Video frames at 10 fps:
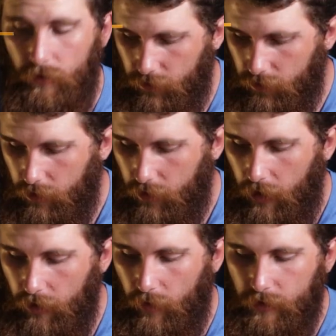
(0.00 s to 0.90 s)
lures,
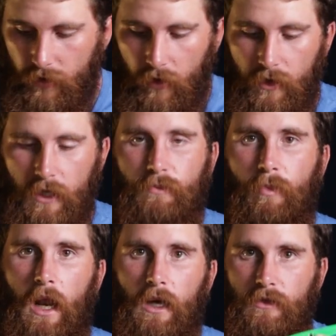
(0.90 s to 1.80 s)
otherwise known as
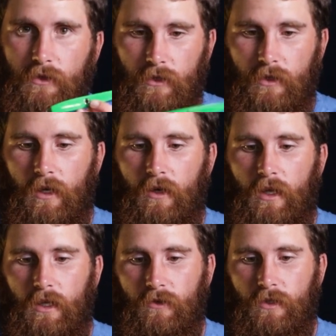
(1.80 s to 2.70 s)
plugs. That are
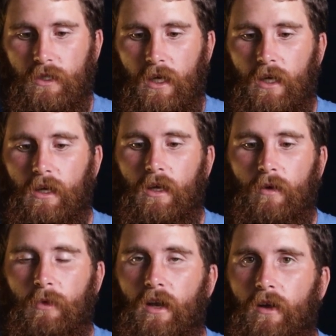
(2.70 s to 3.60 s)
these ones here,
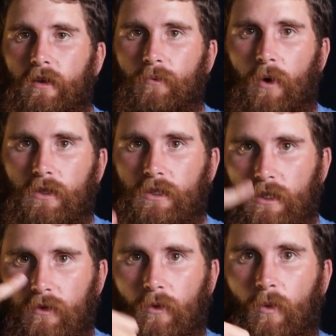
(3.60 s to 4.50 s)
made out of
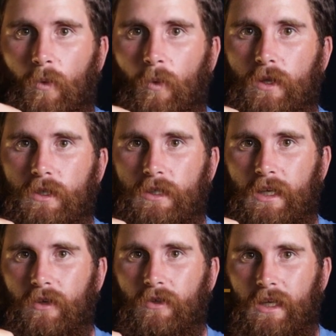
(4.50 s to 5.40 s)
epoxy with a
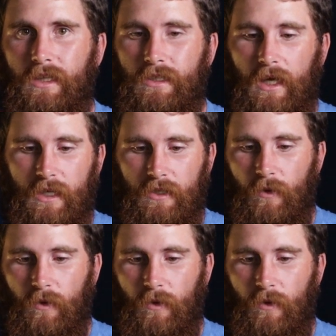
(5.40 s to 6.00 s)
sinker on the inside